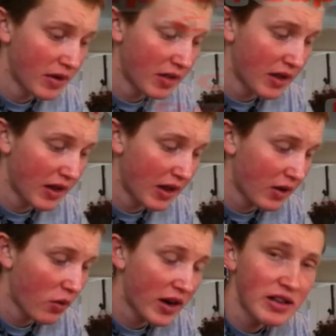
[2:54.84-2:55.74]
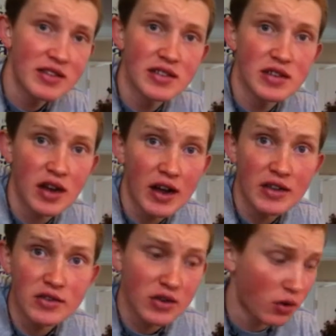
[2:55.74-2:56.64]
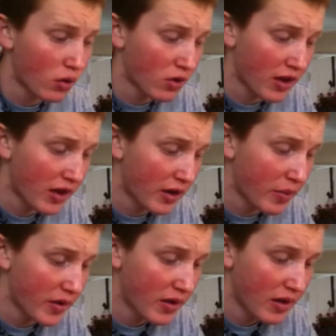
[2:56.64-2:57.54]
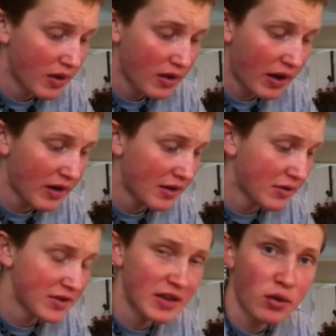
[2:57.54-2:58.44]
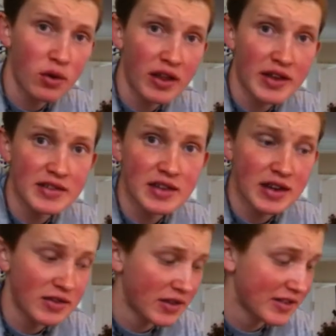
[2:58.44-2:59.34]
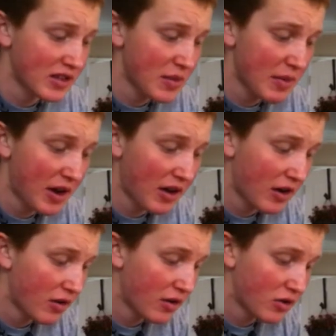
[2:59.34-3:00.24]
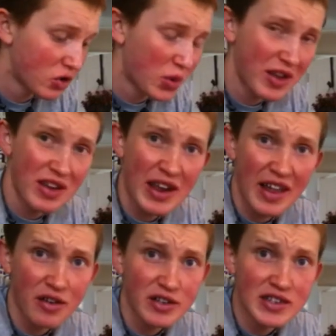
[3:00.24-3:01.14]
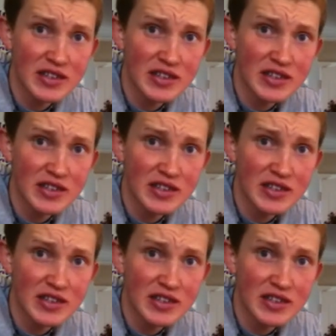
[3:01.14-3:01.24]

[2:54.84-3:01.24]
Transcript: The egg whites, I used a whole cup. I didn't use any whole eggs today, so that's going to be about 120 calories.